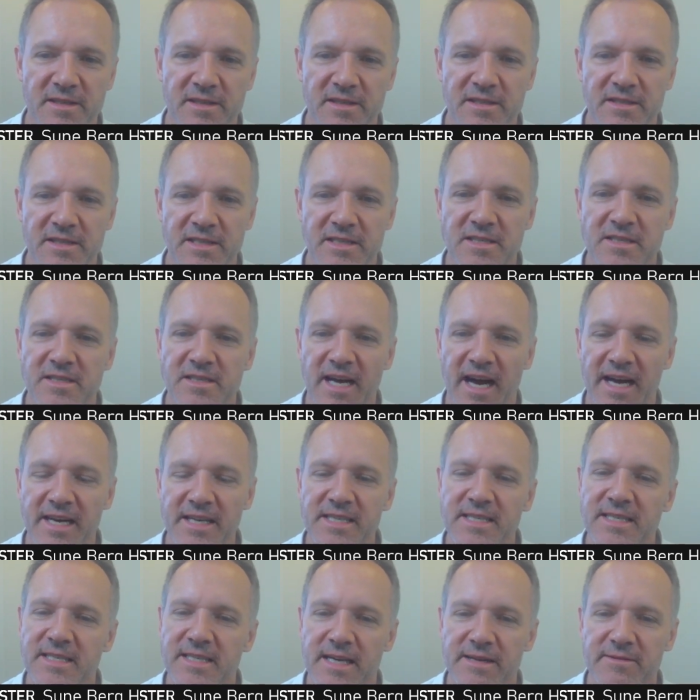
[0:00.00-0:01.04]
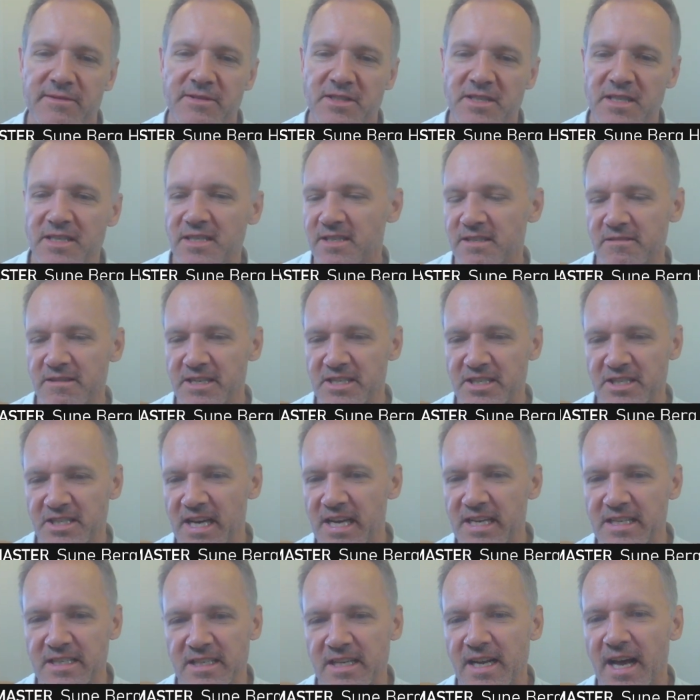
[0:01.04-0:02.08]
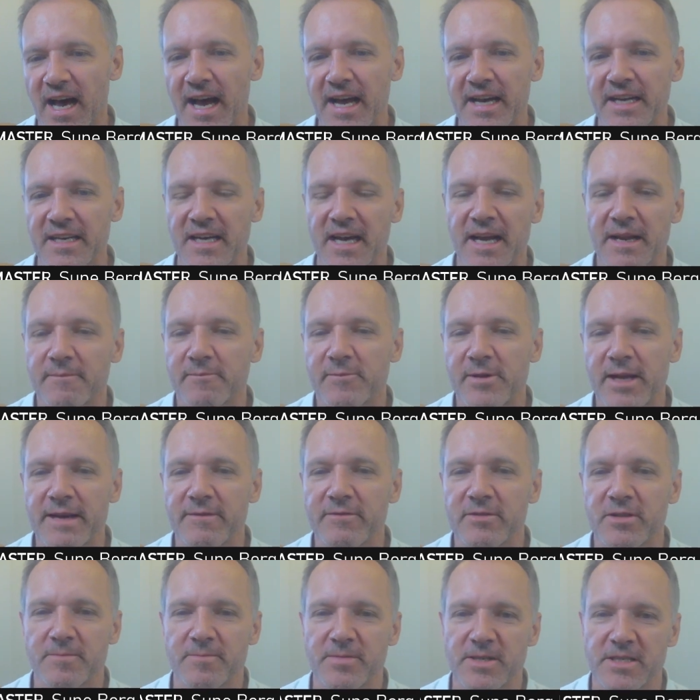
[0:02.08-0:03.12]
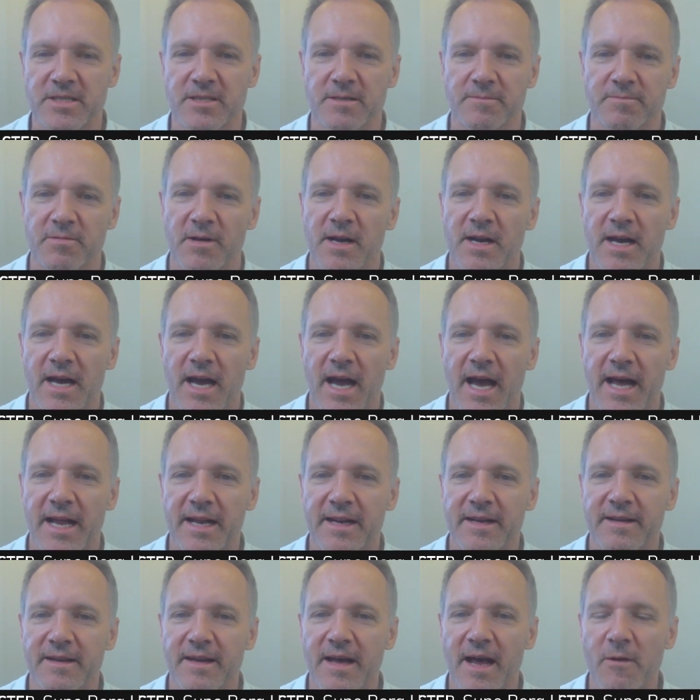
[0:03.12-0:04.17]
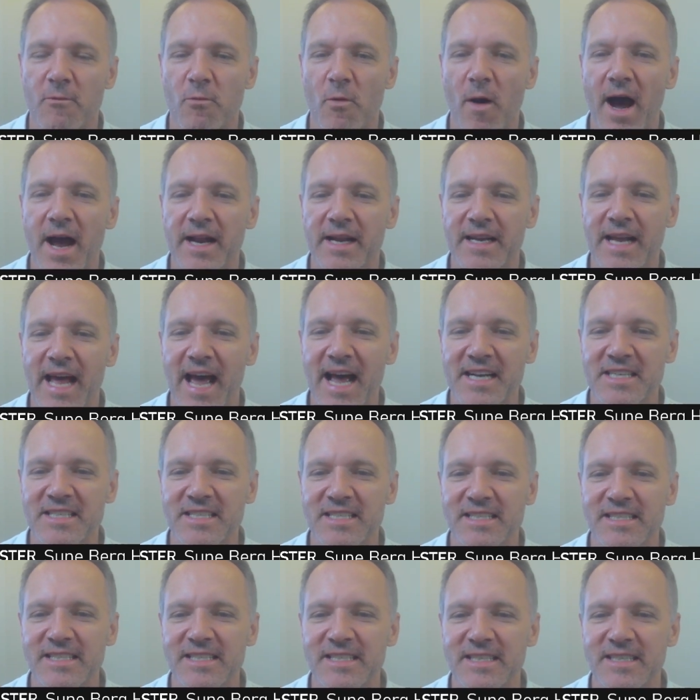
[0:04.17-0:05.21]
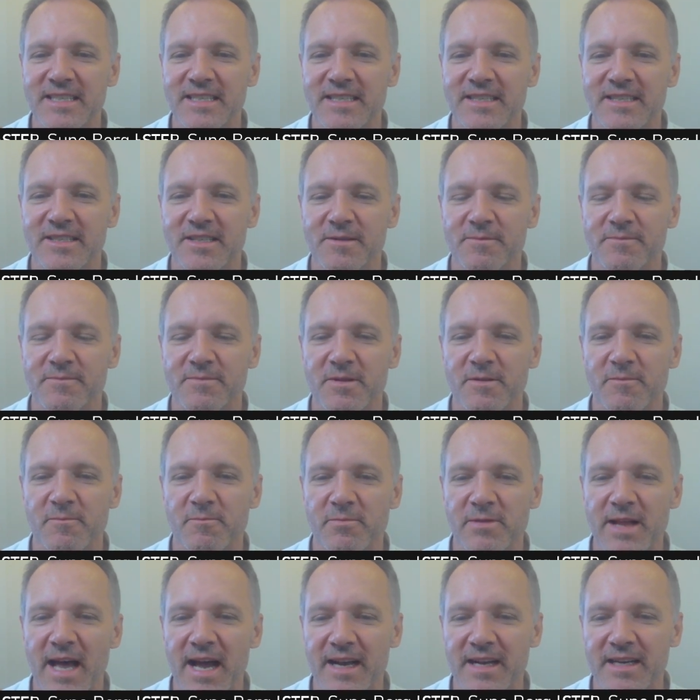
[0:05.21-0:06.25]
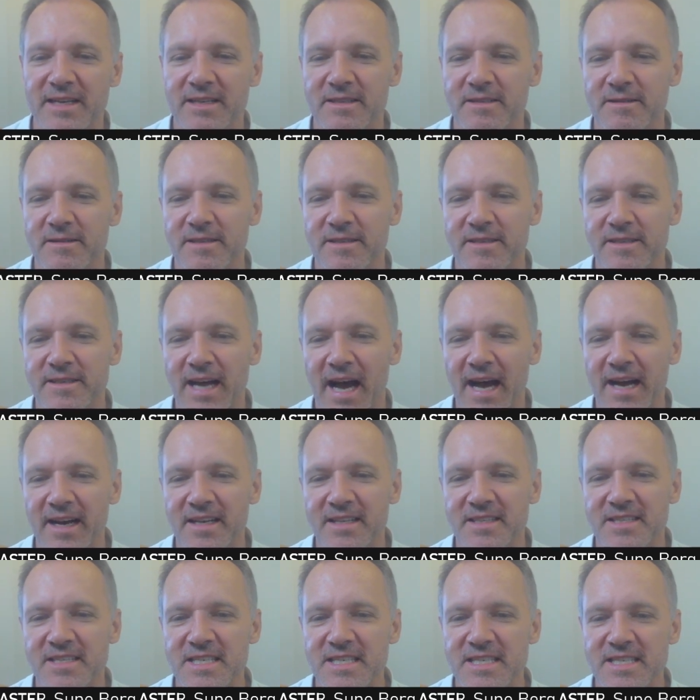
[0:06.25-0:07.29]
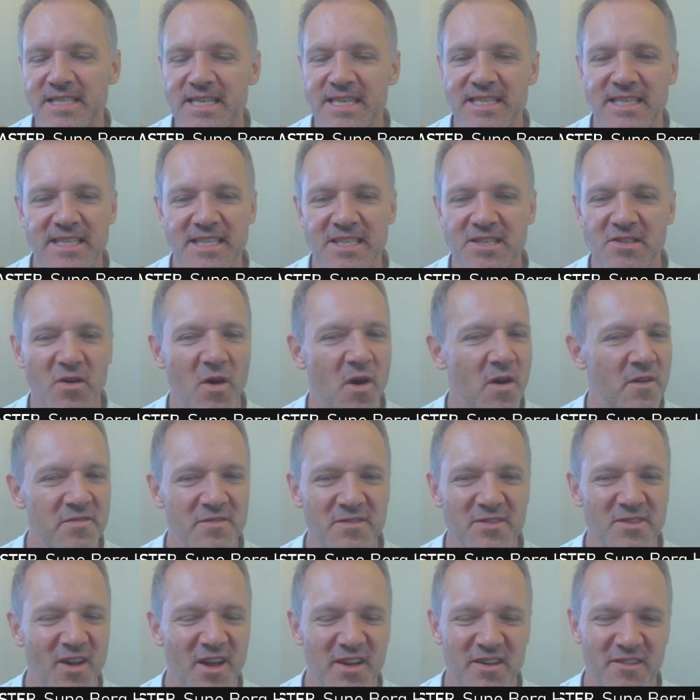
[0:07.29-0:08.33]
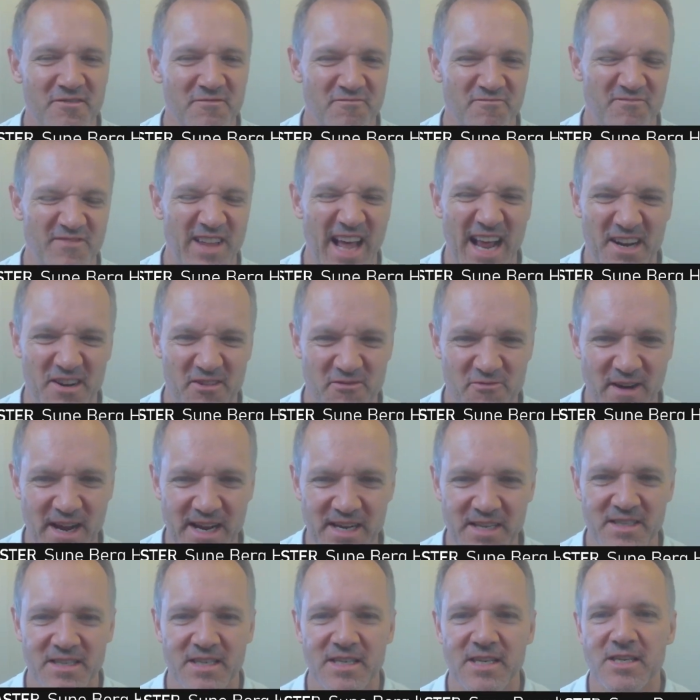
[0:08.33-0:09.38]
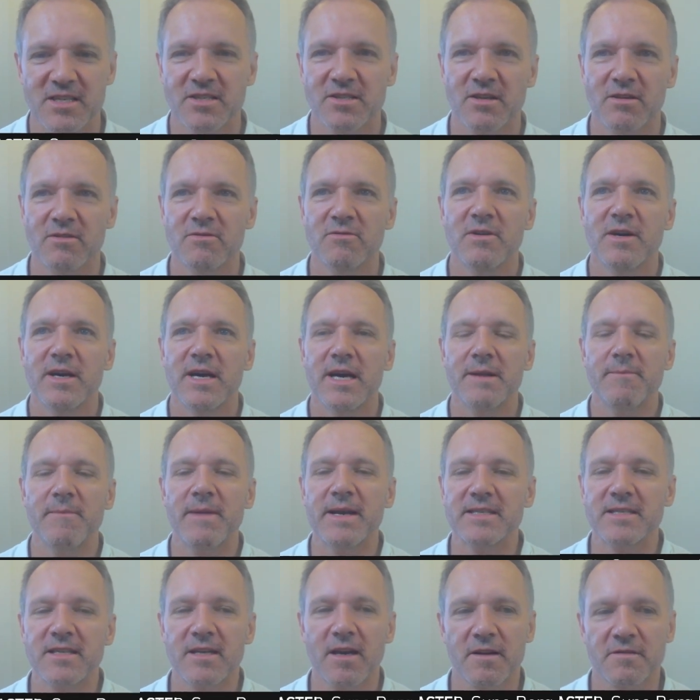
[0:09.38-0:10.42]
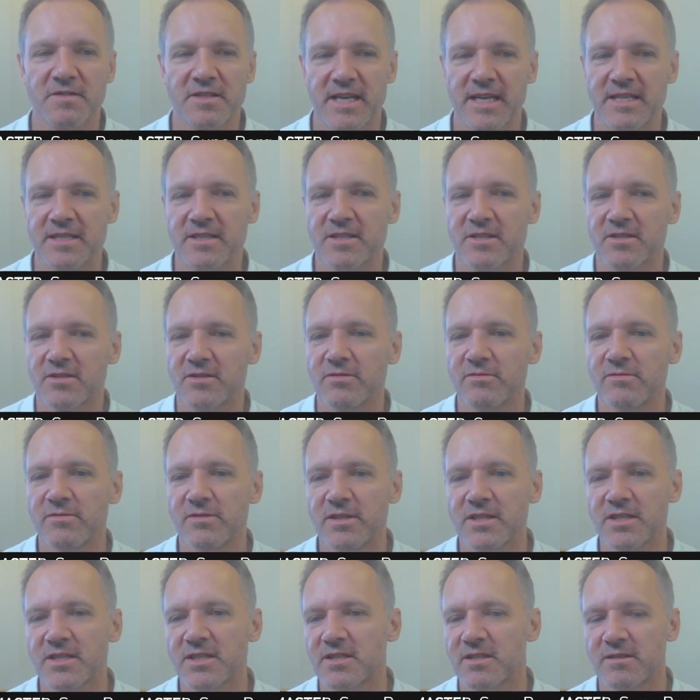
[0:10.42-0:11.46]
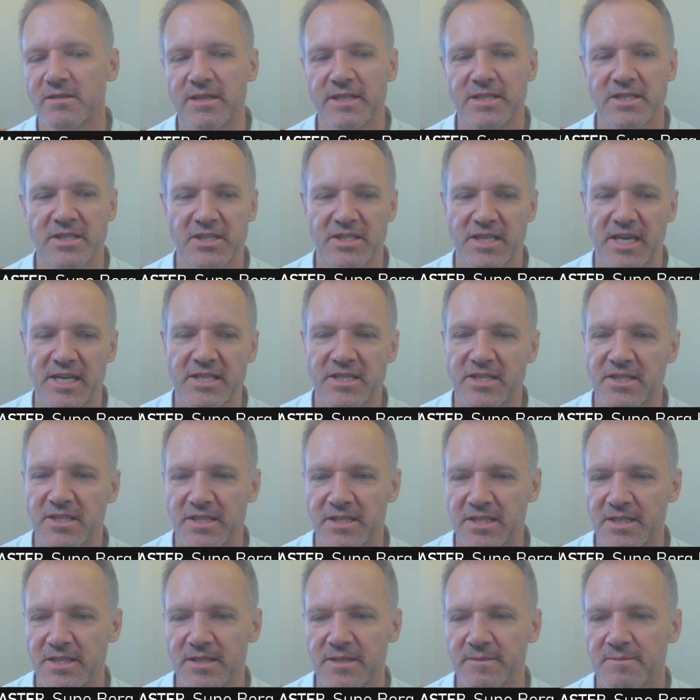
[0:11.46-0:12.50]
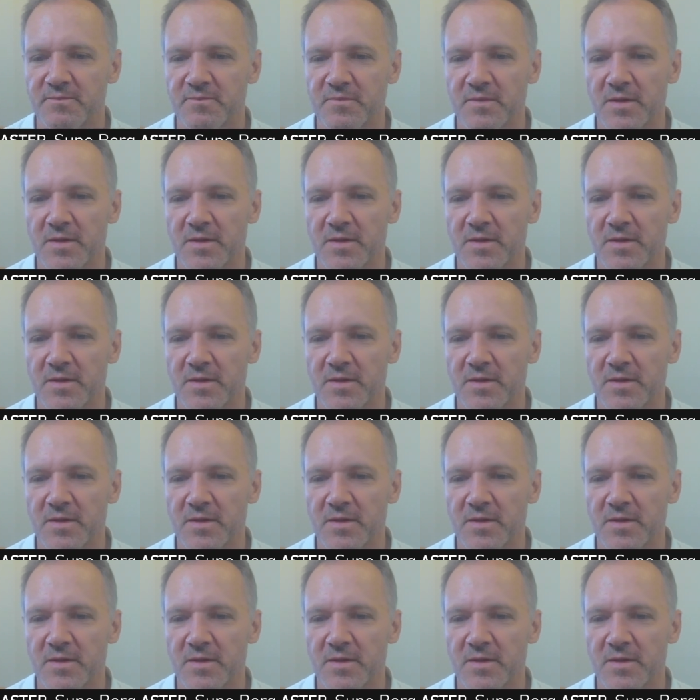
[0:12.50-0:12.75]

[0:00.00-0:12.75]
This knight e7, just exchange the knight and play with the bishop. And white actually, the black knight on c6 is often not that great, so it makes a lot of sense to just exchange it here.